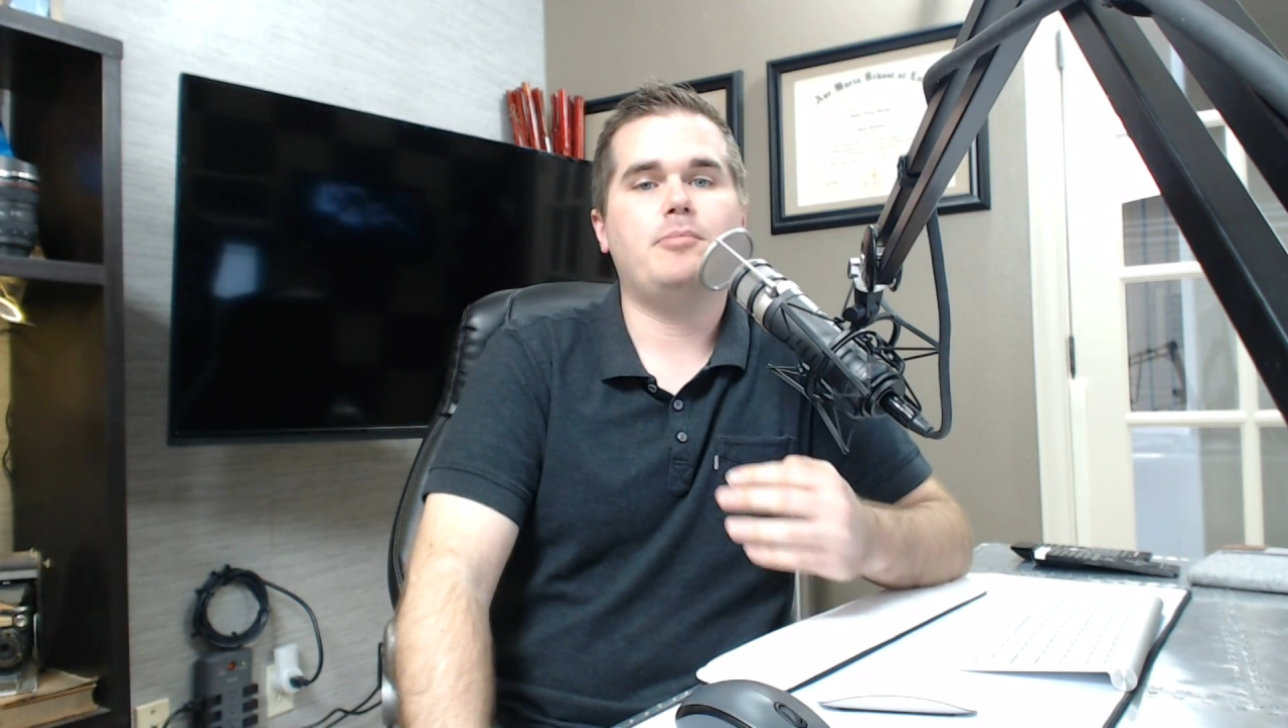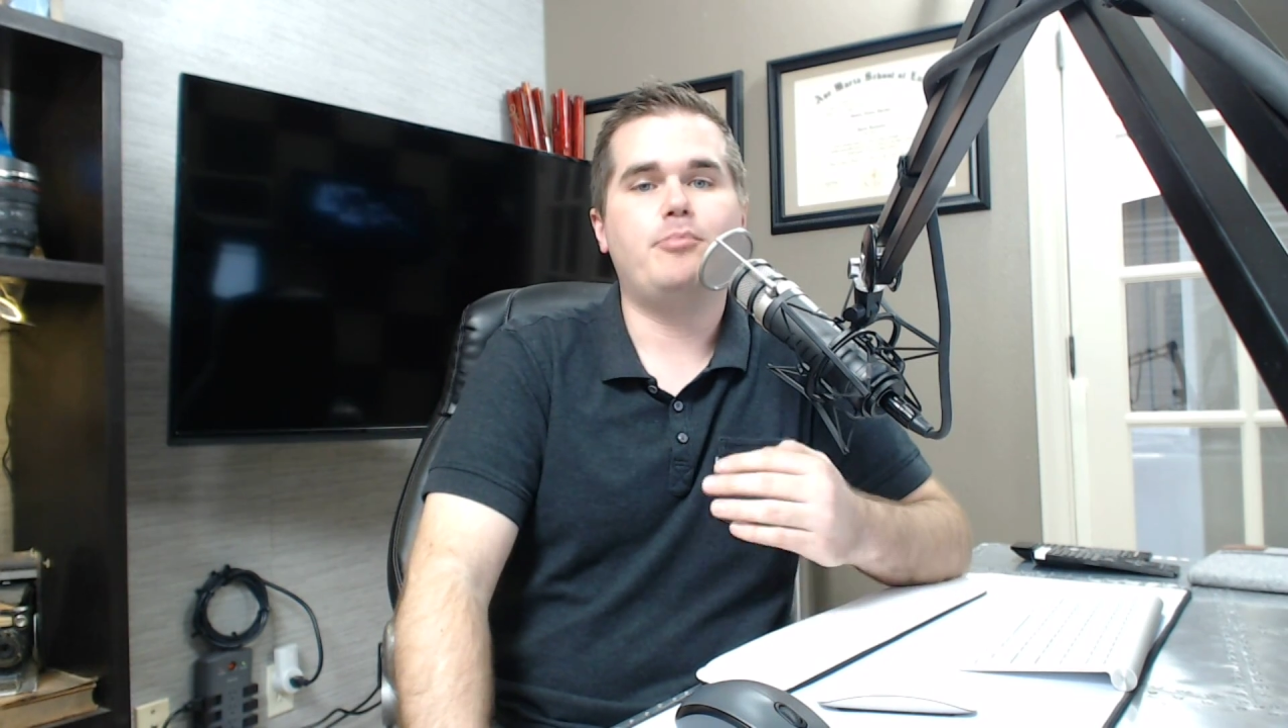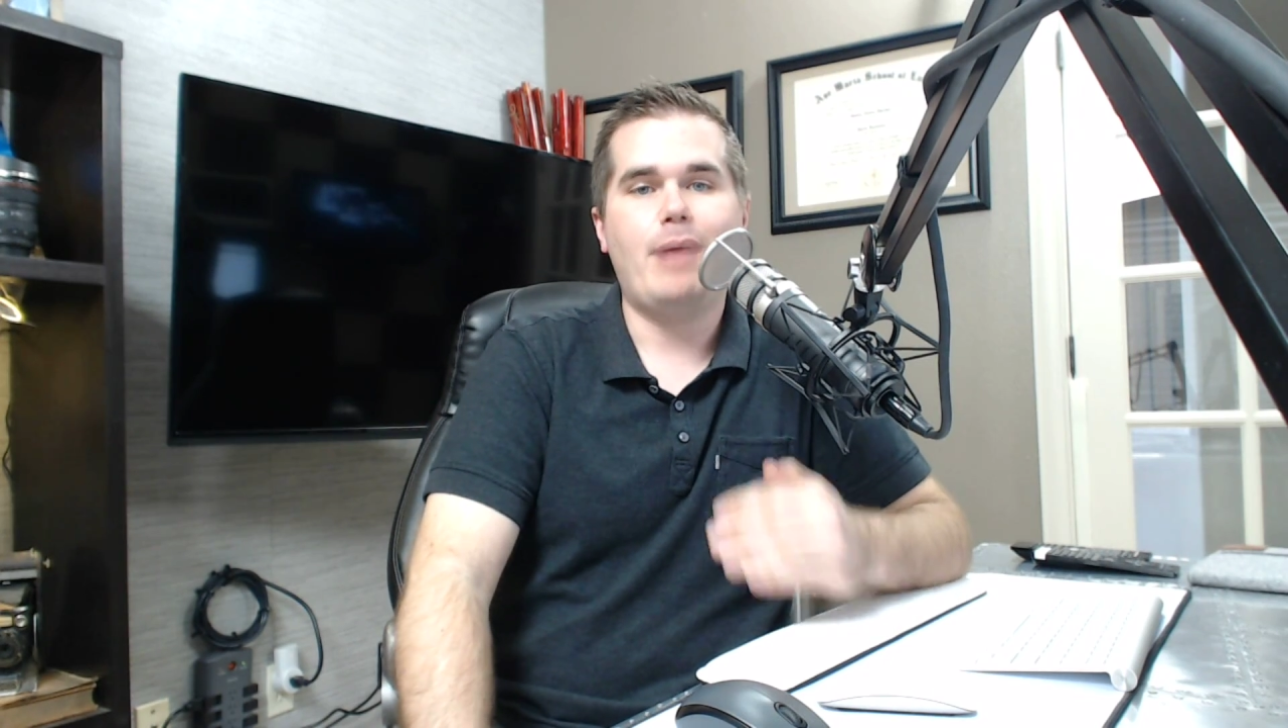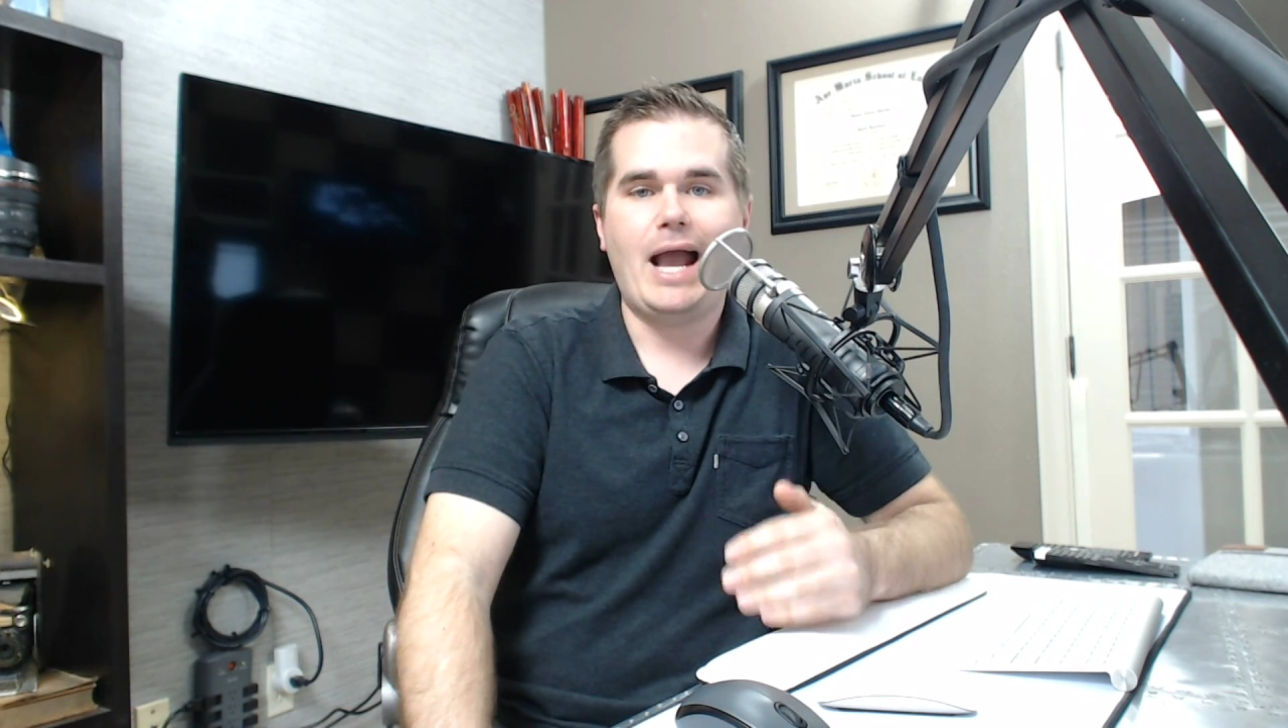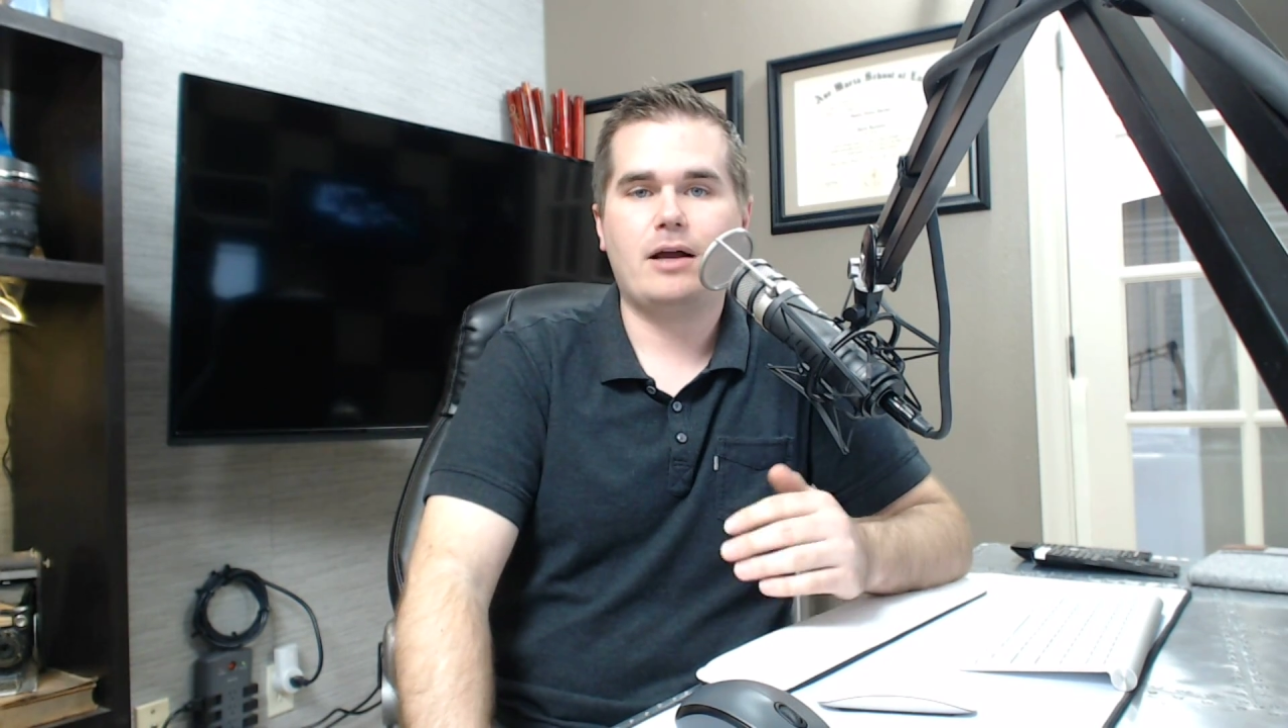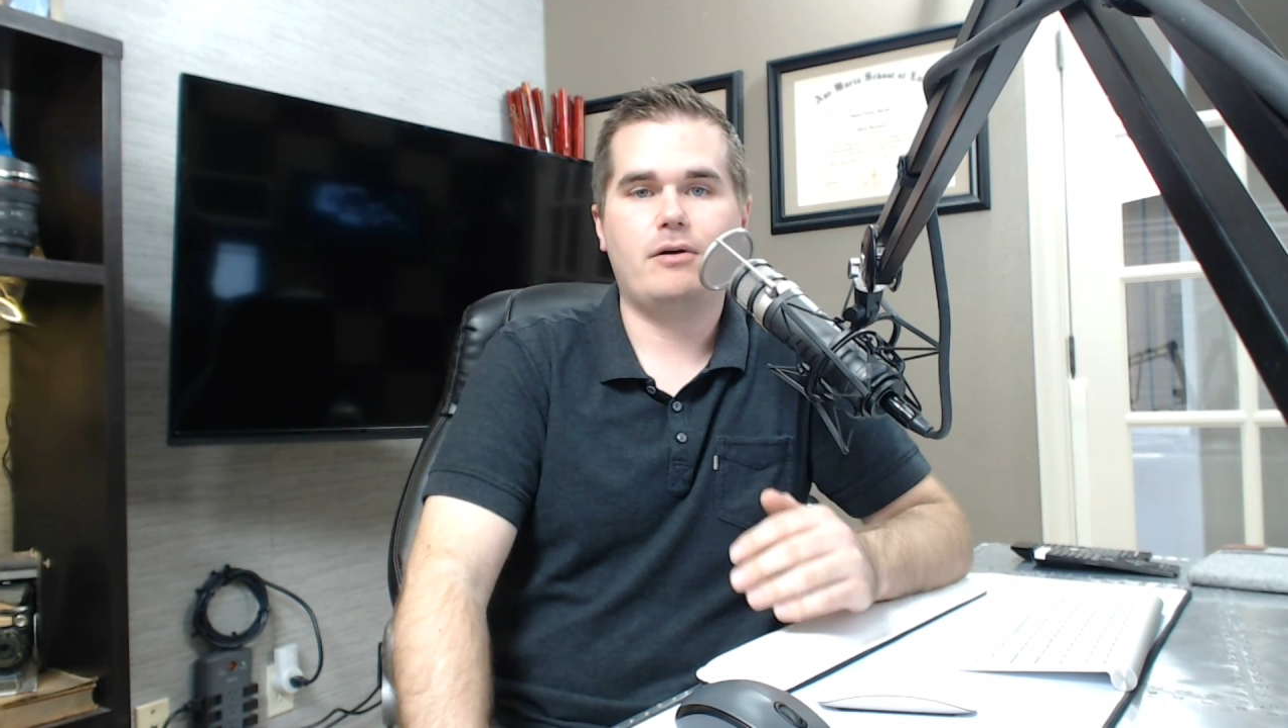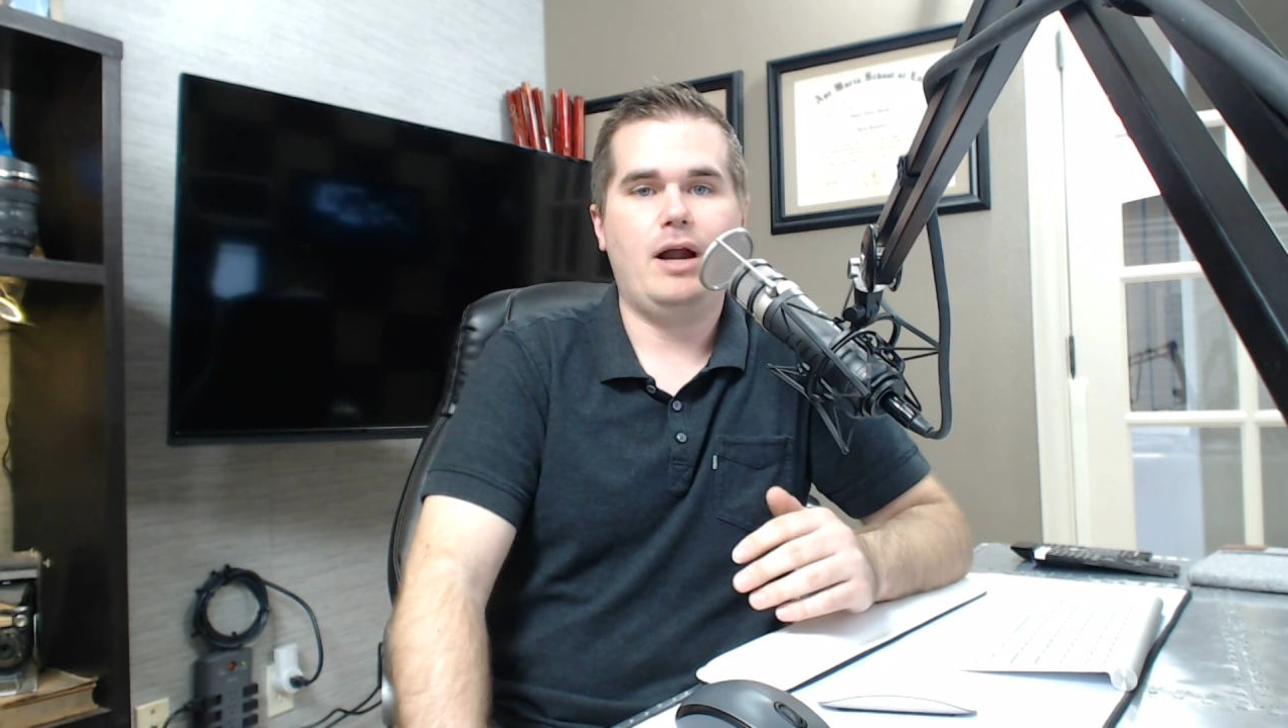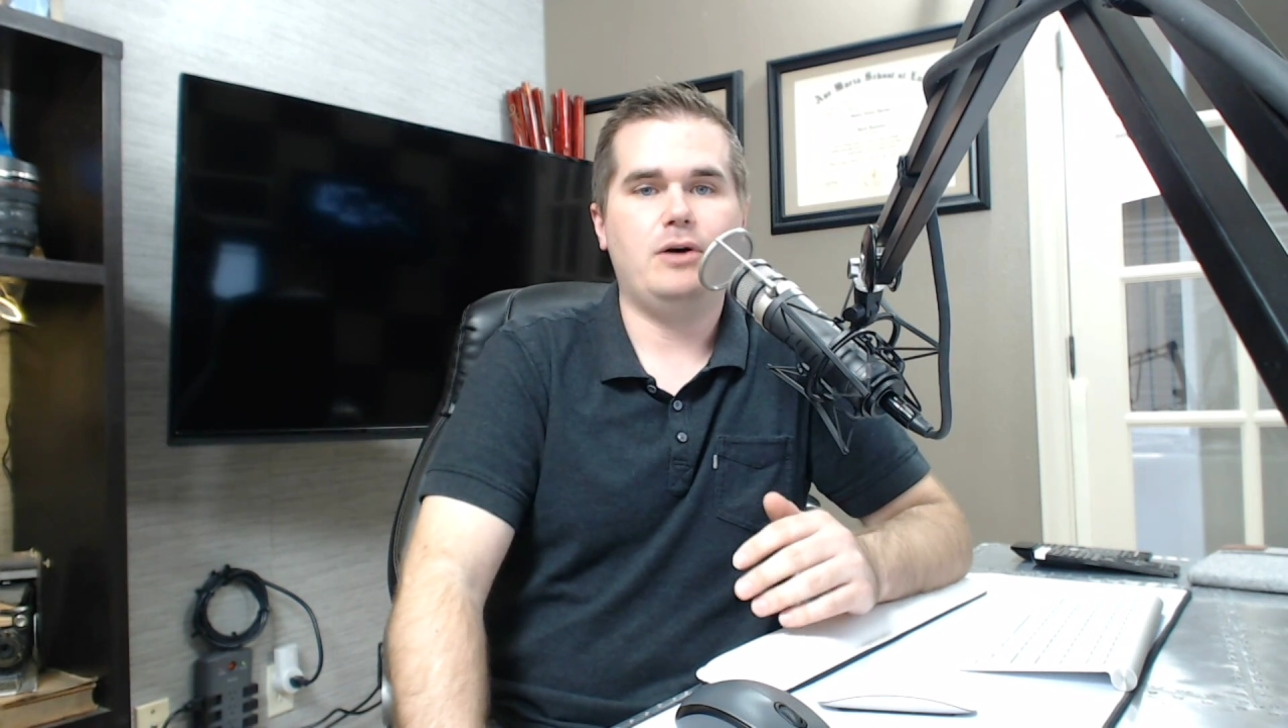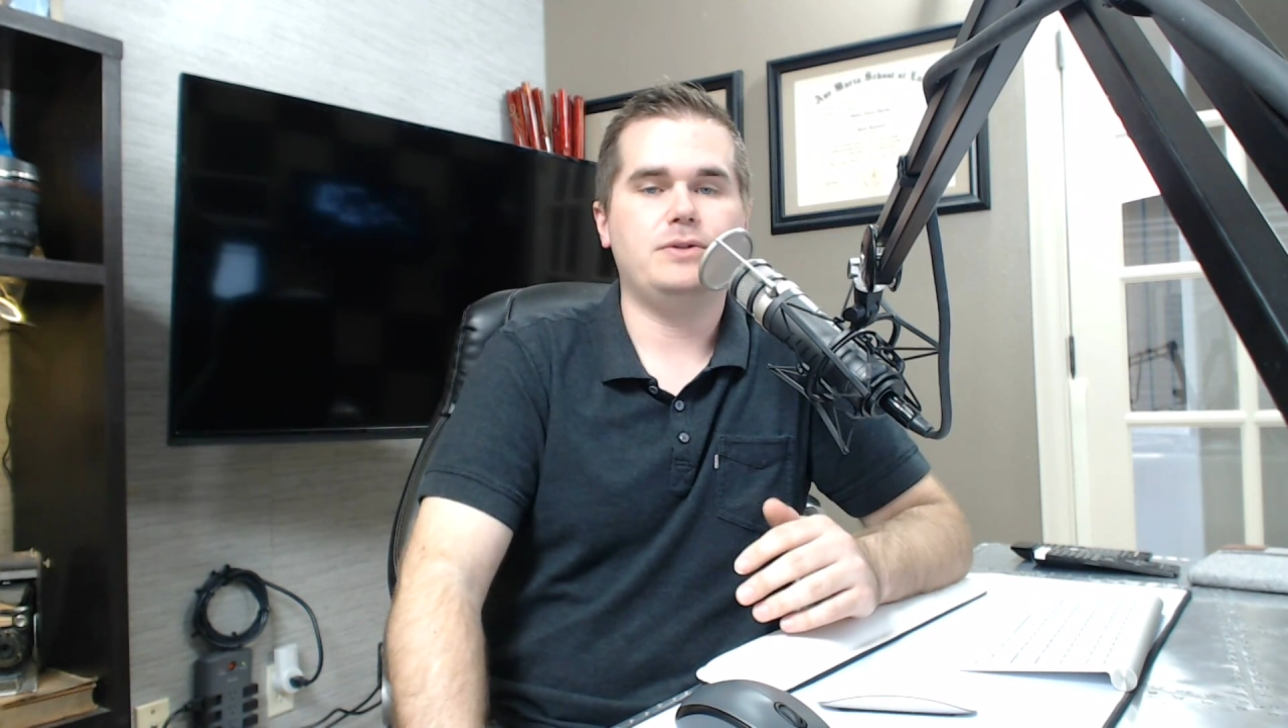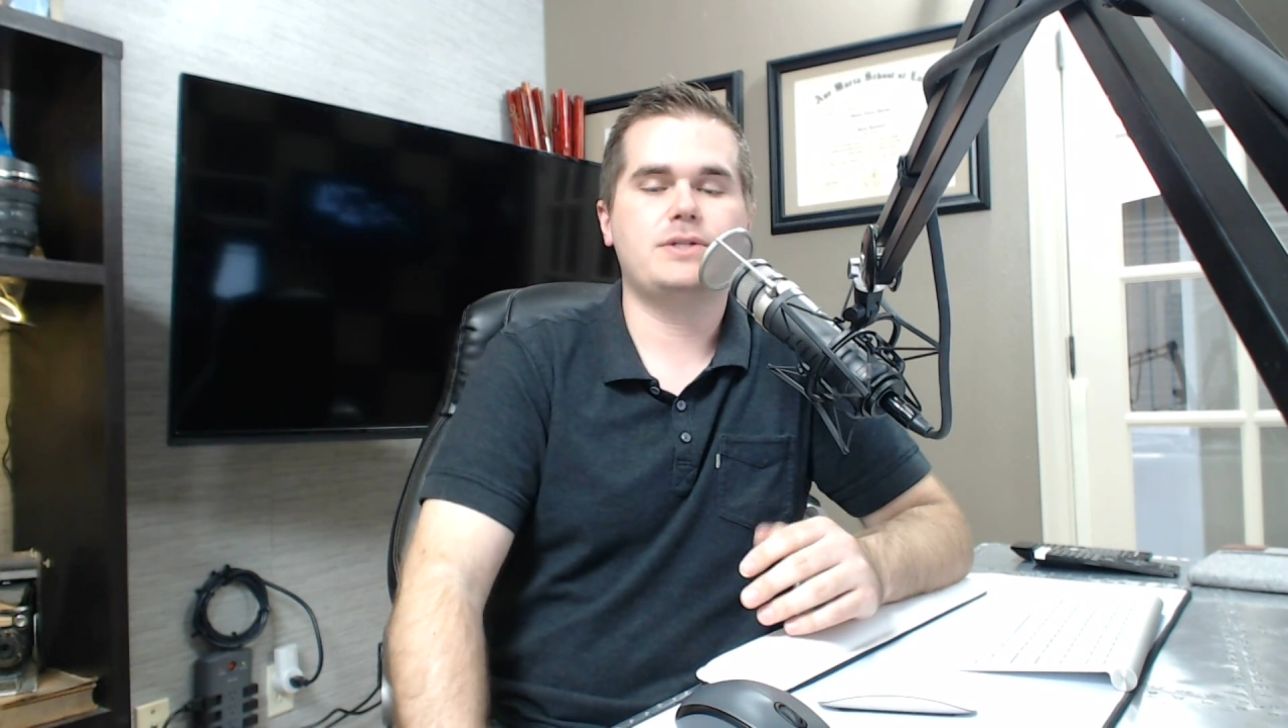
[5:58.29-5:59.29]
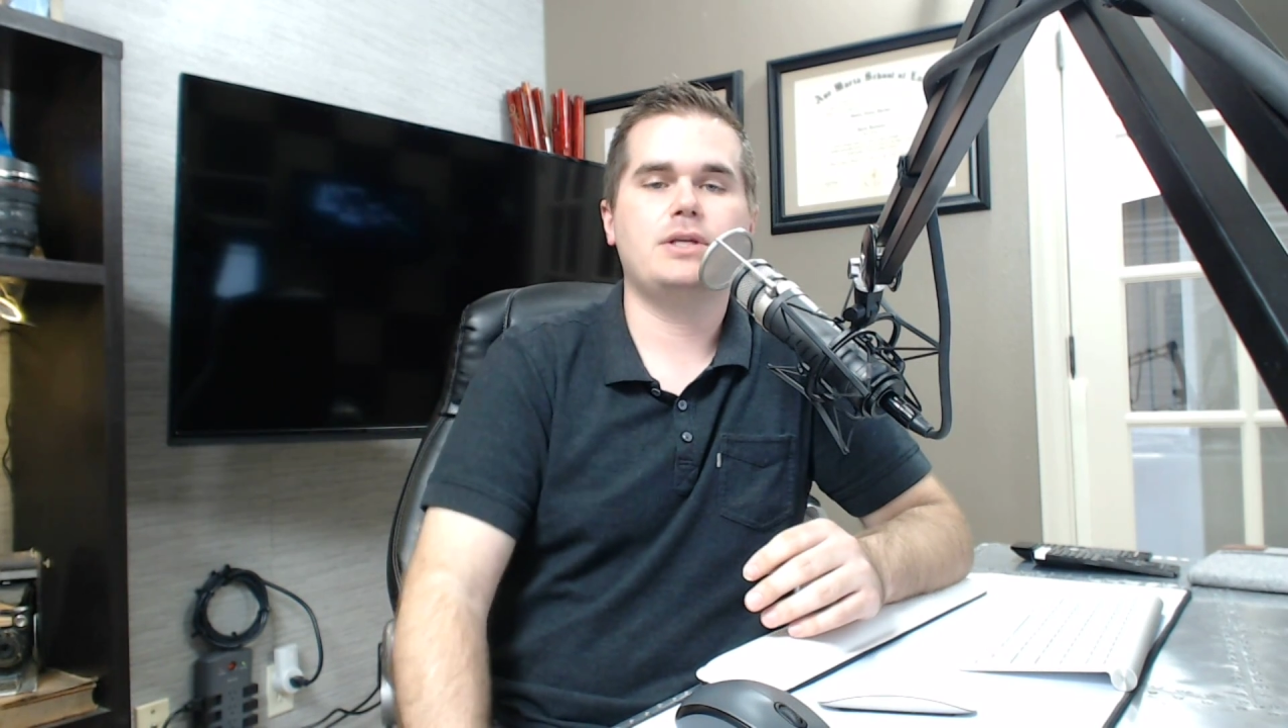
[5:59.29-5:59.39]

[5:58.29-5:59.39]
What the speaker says: backgrounds.